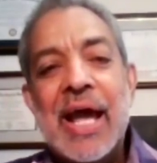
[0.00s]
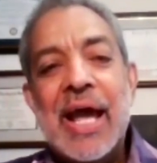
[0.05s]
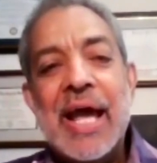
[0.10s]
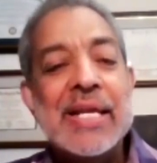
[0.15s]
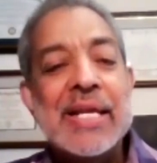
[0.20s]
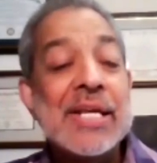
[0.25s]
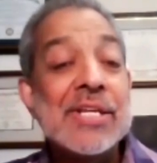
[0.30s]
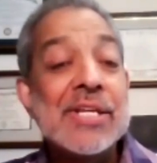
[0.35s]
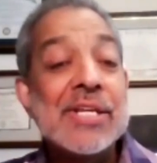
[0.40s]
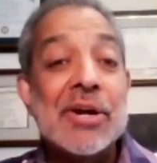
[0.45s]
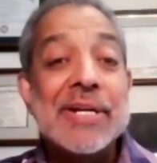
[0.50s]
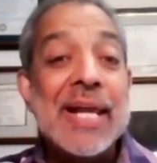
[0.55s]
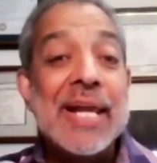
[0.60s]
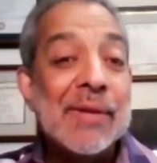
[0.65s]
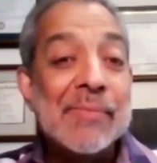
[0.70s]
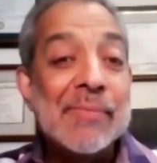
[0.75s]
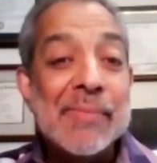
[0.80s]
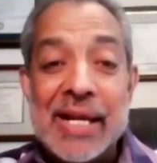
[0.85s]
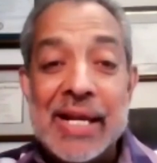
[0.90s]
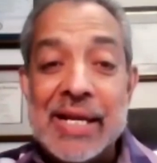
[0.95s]
And he's not
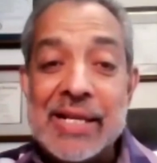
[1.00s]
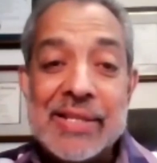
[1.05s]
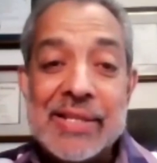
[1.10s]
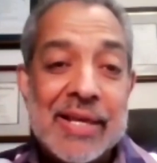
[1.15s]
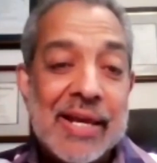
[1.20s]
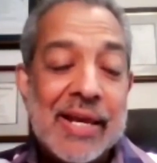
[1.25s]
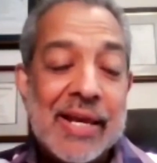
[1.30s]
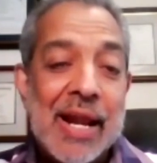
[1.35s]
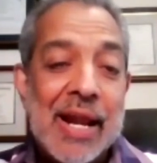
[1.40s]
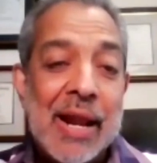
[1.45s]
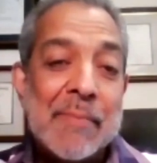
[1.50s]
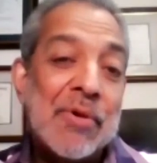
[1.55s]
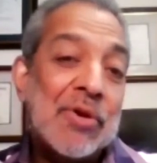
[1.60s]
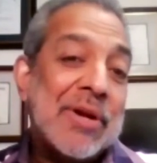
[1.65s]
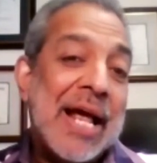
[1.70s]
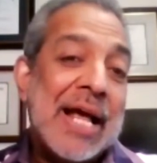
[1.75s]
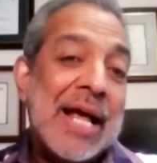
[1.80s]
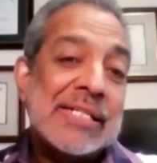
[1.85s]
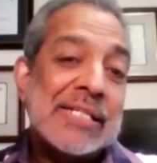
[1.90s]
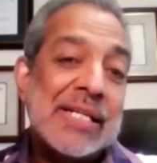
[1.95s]
telling me anything, and I'm
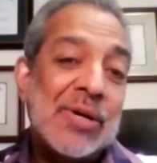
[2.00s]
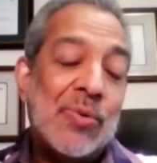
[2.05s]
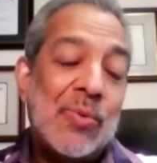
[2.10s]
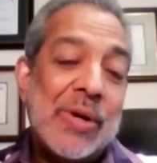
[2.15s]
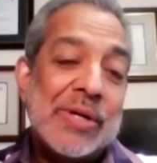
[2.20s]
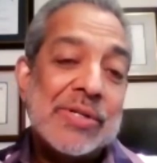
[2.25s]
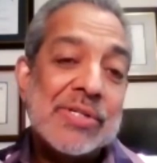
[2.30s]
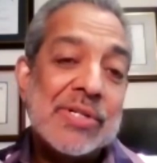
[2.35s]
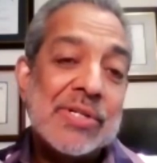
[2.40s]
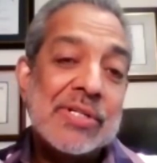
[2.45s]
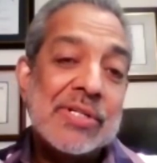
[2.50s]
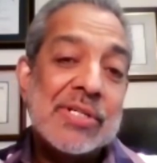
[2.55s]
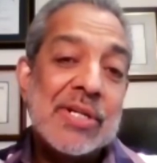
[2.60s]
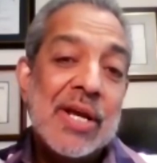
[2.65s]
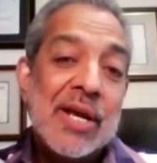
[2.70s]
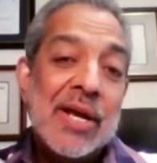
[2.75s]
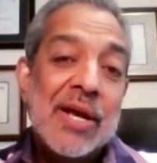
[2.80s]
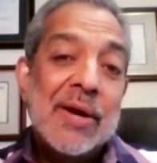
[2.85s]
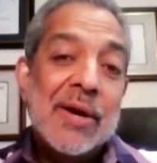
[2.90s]
not asking questions.